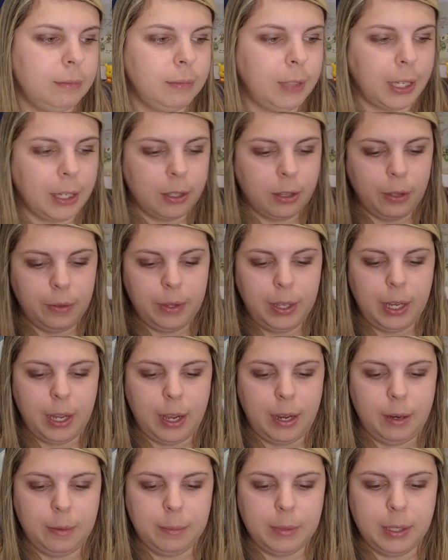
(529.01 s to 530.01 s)
like clothing
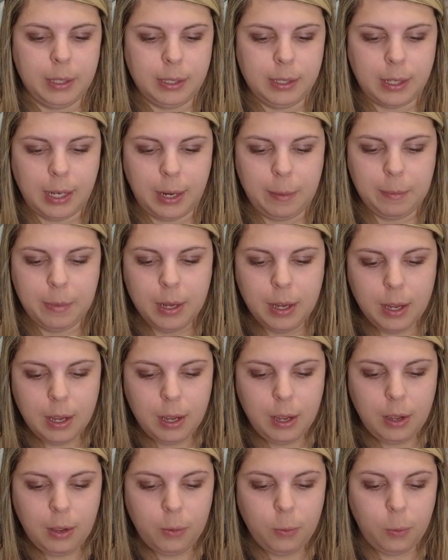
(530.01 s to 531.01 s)
items this time.
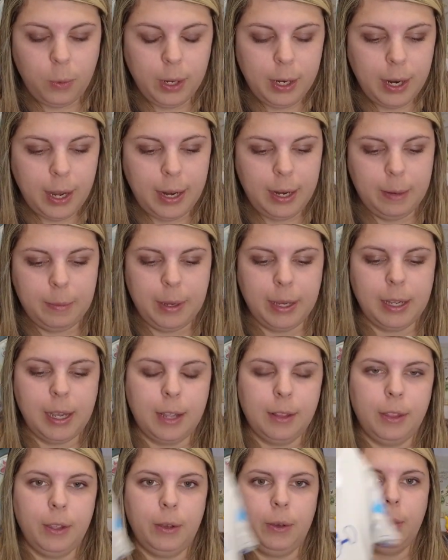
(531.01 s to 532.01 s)
One item I
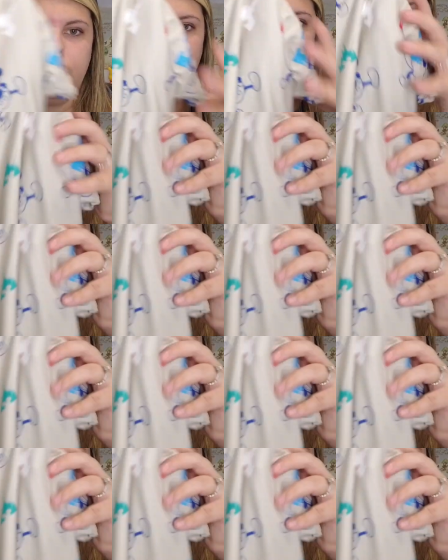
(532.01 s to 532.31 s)
got though are